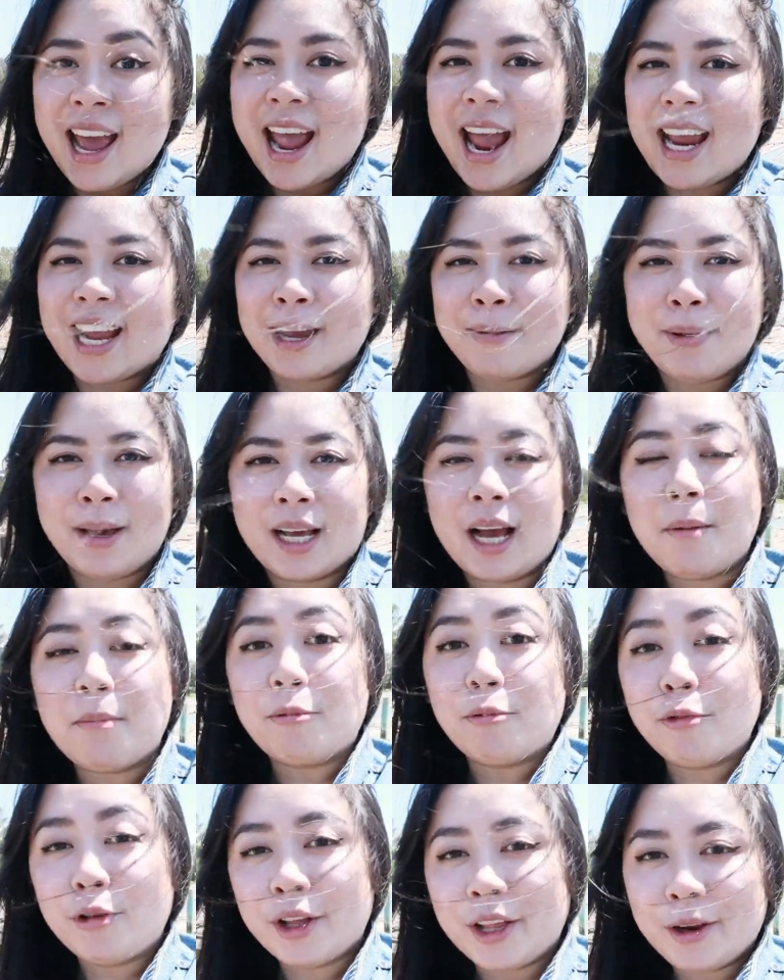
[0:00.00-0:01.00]
and you can pick up
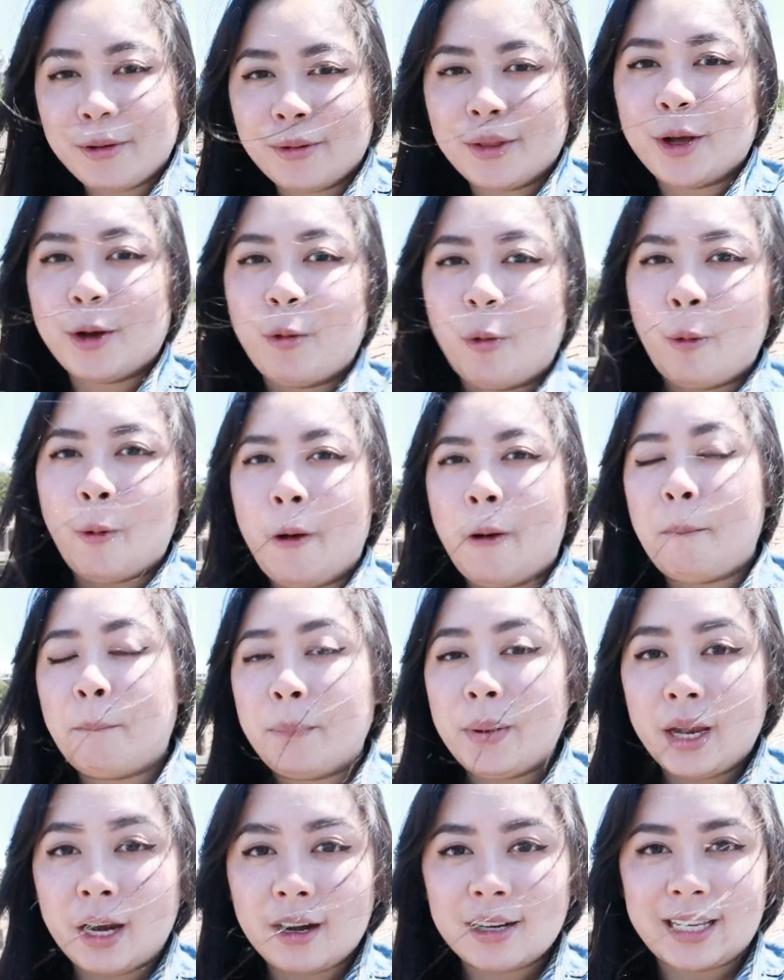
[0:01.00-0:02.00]
really, really cool
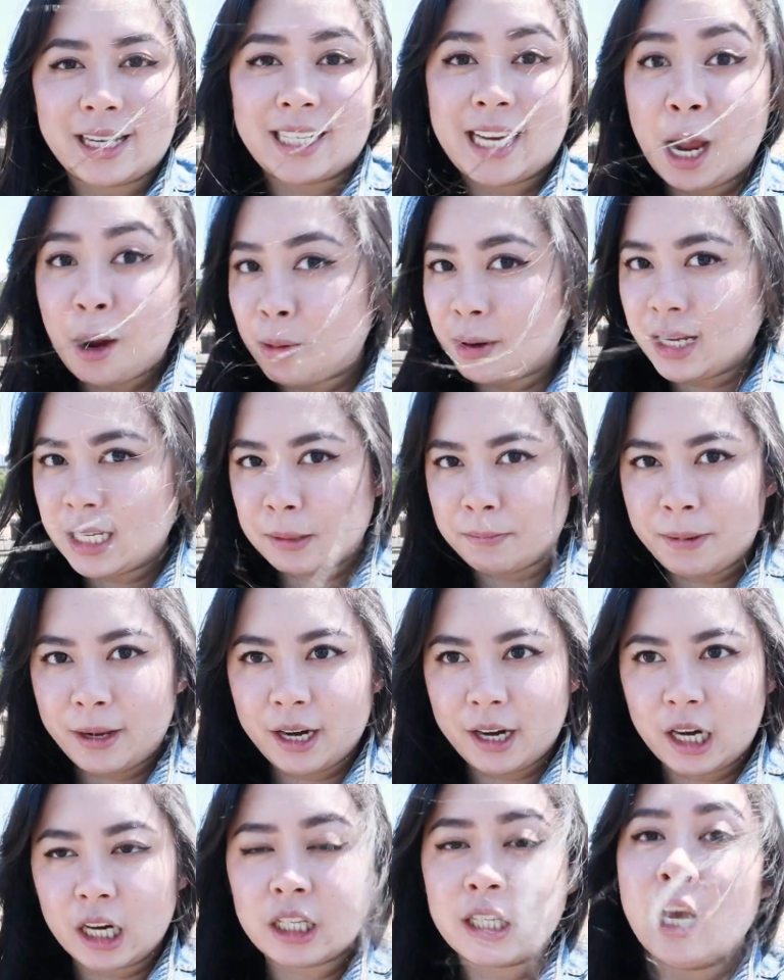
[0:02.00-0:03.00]
beers, like Taiwanese
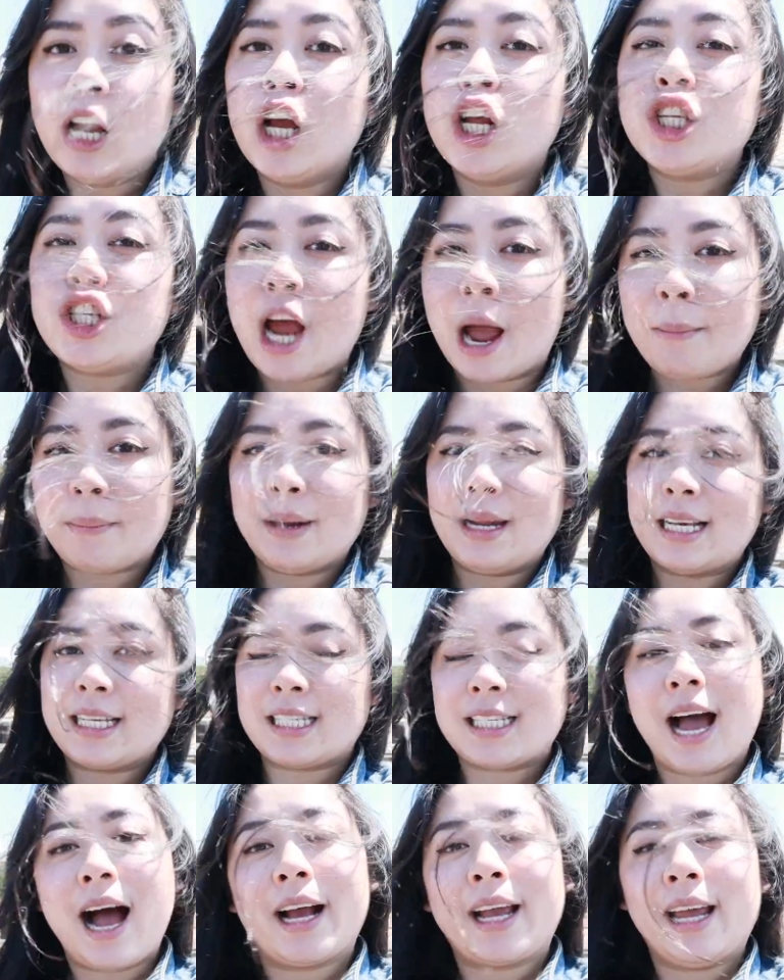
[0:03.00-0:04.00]
beers,
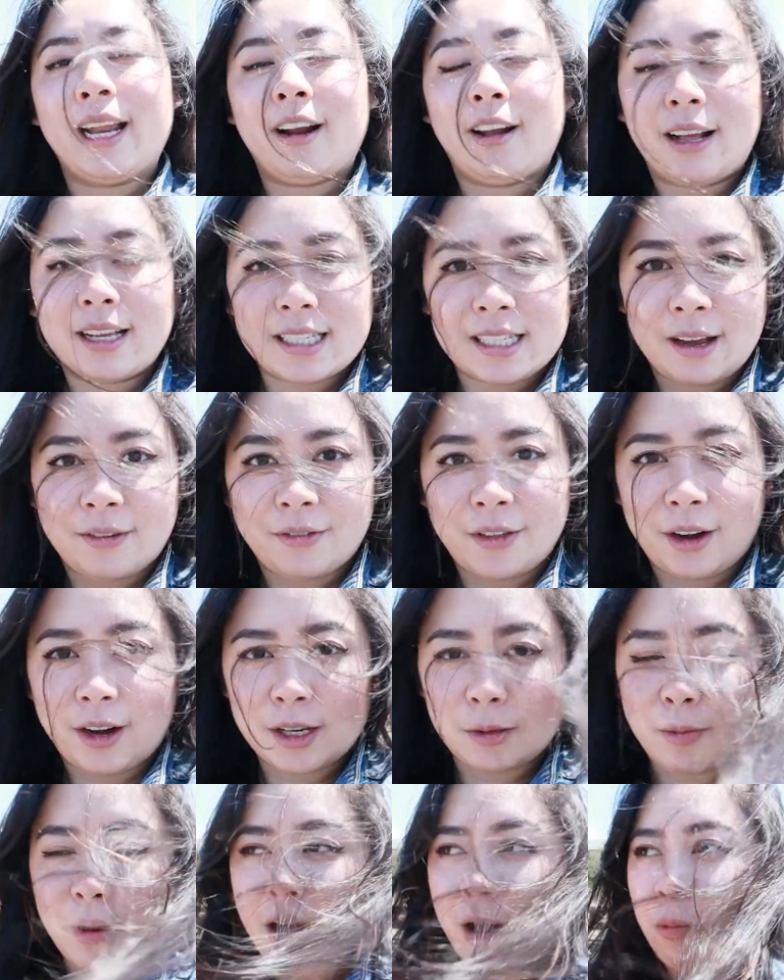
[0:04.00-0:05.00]
Japanese sake, and all that stuff there
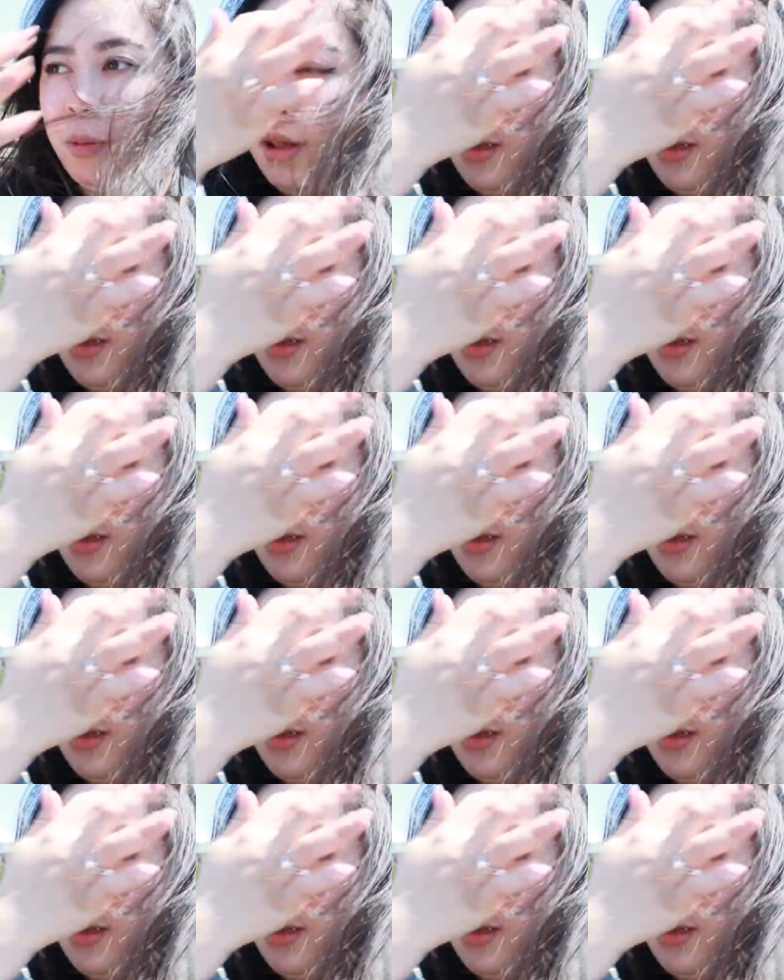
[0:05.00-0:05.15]
as well.